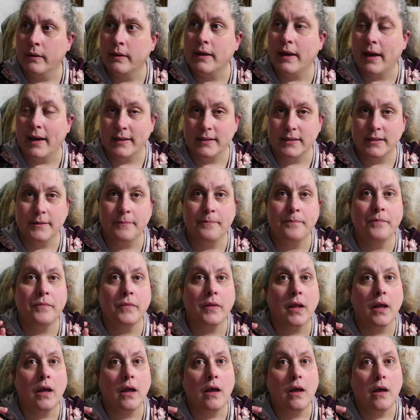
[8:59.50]
Yes.
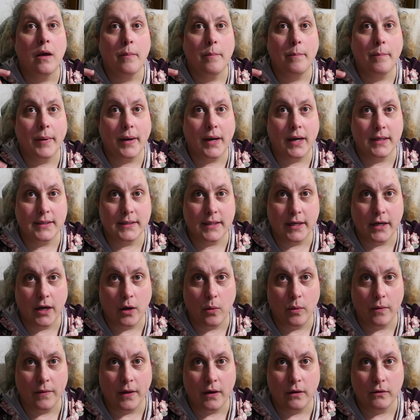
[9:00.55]
Because I
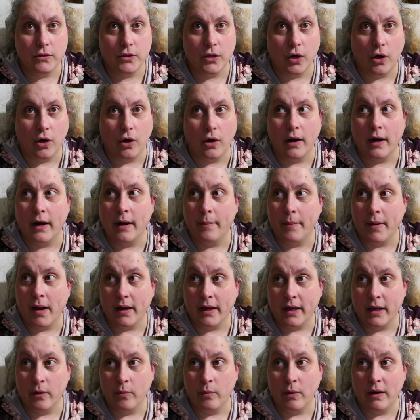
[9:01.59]
know what those are and I'm
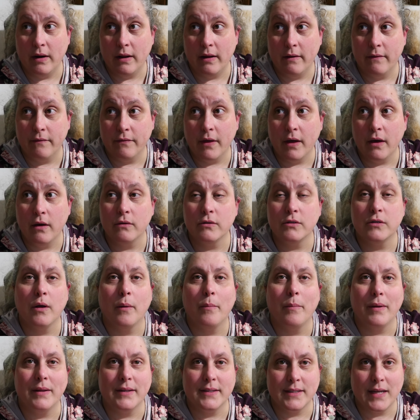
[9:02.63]
not getting rid of any of those.
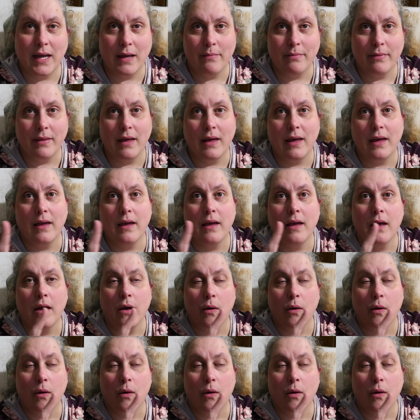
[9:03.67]
But same thing,